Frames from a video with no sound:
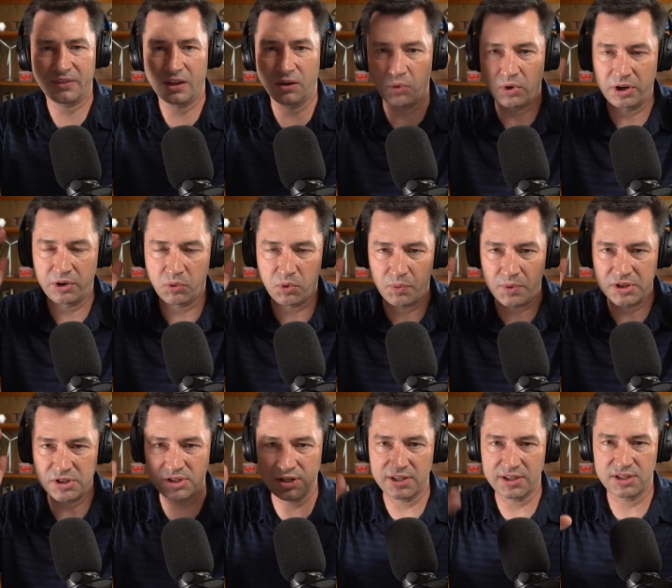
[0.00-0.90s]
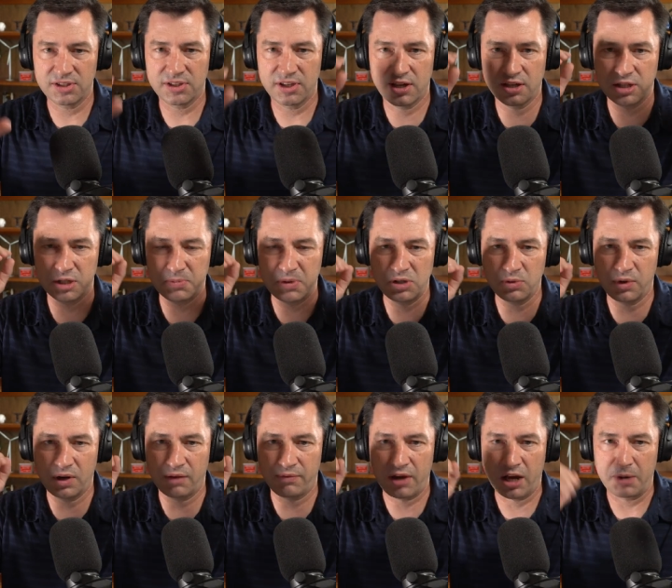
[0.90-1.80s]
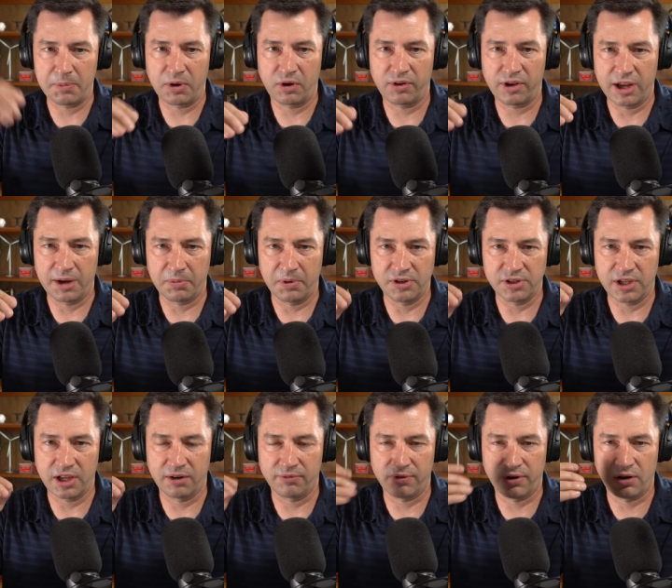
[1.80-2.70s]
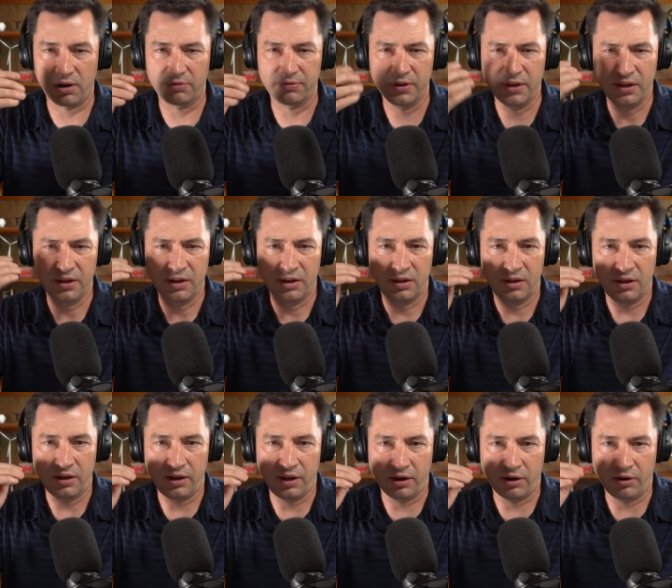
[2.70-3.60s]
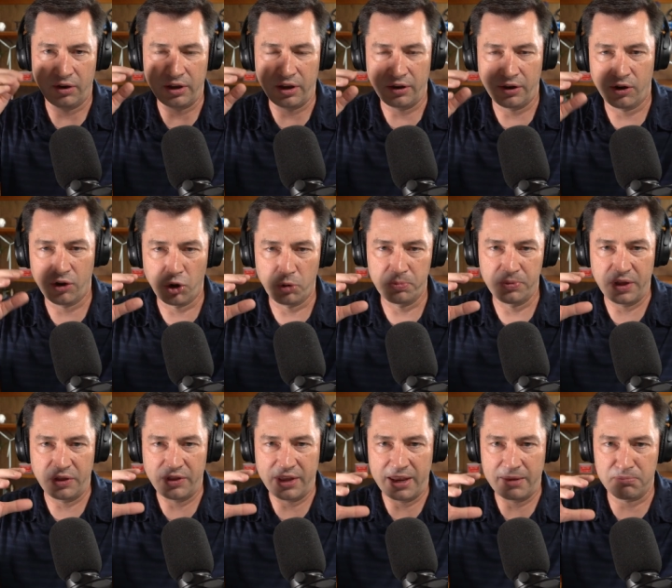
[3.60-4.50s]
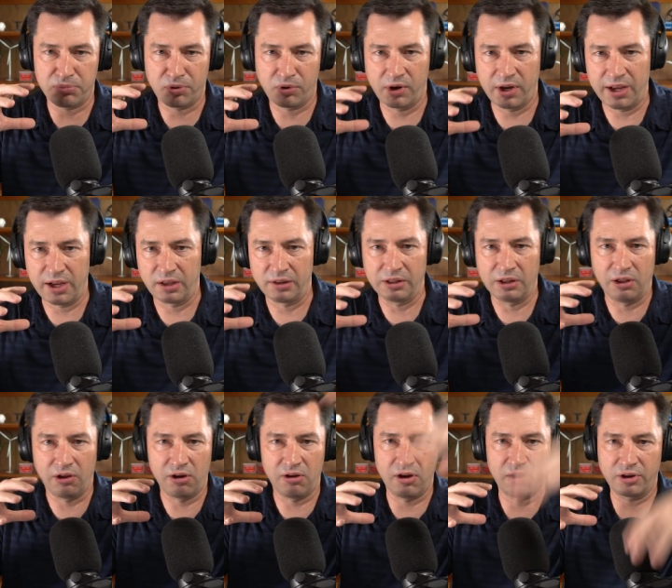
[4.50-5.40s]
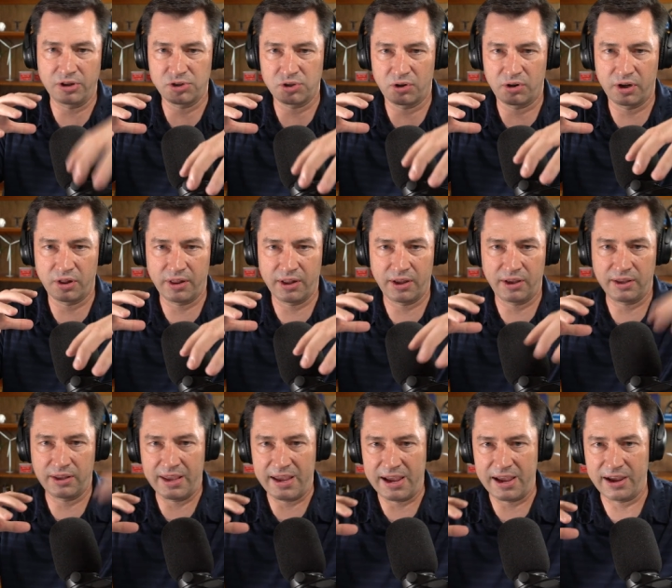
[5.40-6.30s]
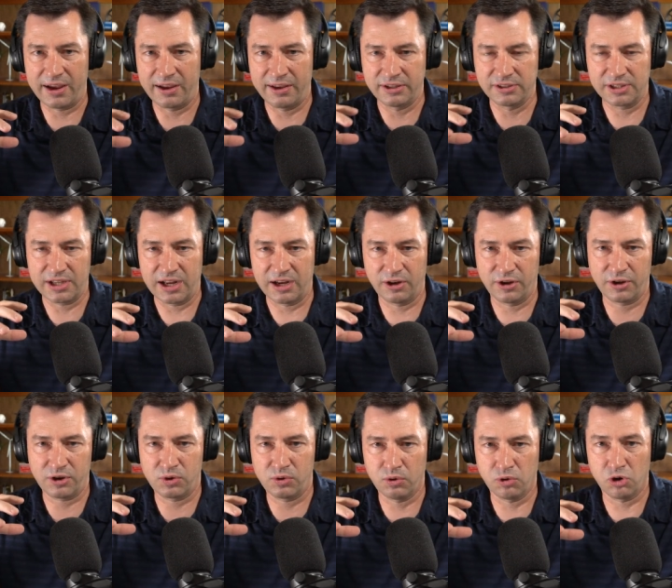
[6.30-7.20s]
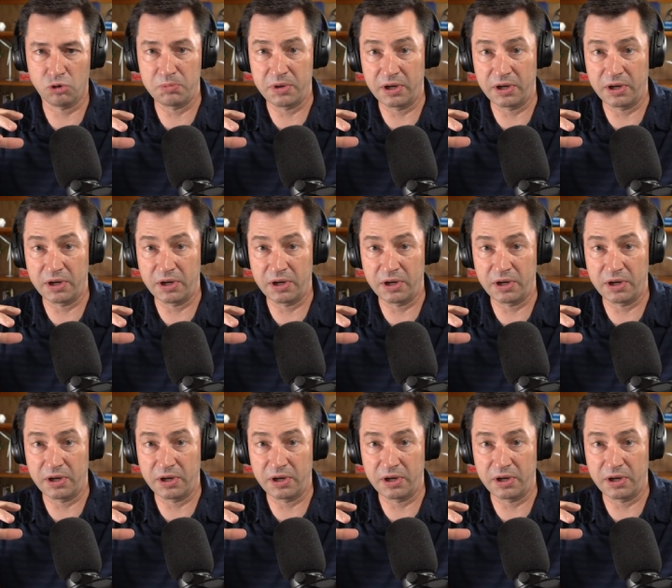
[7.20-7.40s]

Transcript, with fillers: when you when we see these things, especially when you have automotive companies get involved, you know, you hope that they bring along sort of the yeah, it's got to look cool,